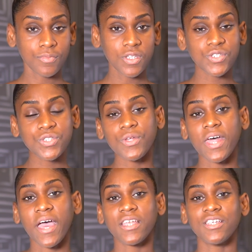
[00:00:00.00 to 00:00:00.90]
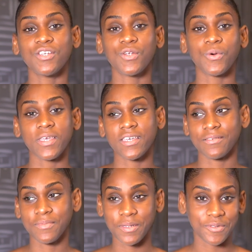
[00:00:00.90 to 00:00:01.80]
so that, you know, we
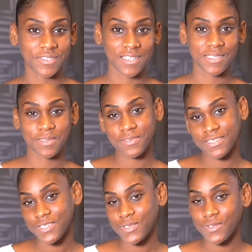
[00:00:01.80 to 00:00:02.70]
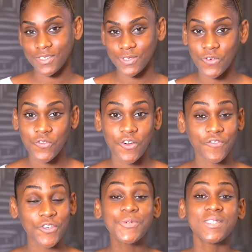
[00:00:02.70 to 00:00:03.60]
could be presentable and so on and so
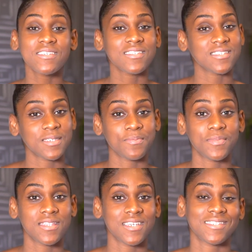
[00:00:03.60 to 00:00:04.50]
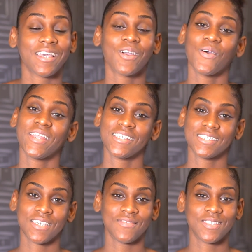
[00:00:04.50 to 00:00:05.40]
forth, using the simple things that God has
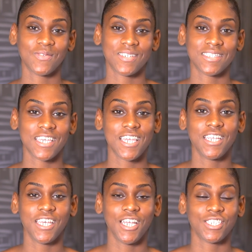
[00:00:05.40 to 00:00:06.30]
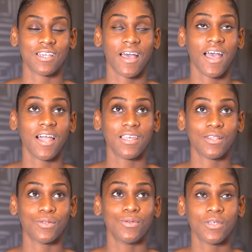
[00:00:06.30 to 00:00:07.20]
given to us in nature.
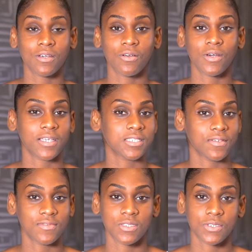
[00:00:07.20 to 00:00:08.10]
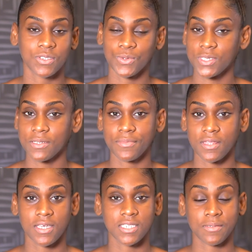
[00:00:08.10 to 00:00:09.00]
Hallelujah, God has given to us those simple
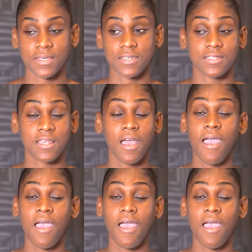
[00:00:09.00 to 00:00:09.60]
things, because